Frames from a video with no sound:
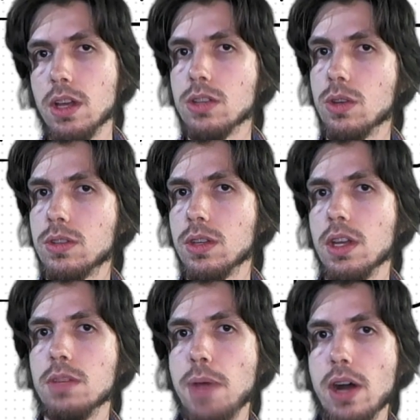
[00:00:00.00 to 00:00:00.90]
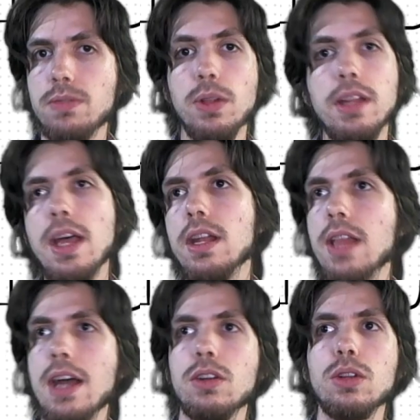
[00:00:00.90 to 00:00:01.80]
So it's powerful, and then
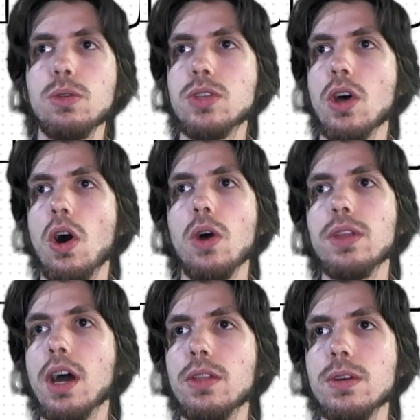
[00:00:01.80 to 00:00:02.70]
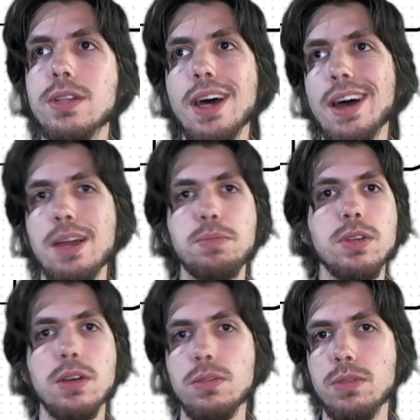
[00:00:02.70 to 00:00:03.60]
that includes all the other types
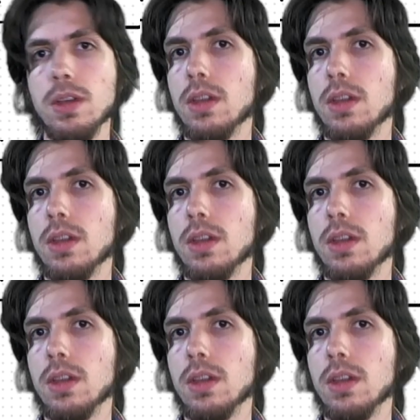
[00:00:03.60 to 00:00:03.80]
of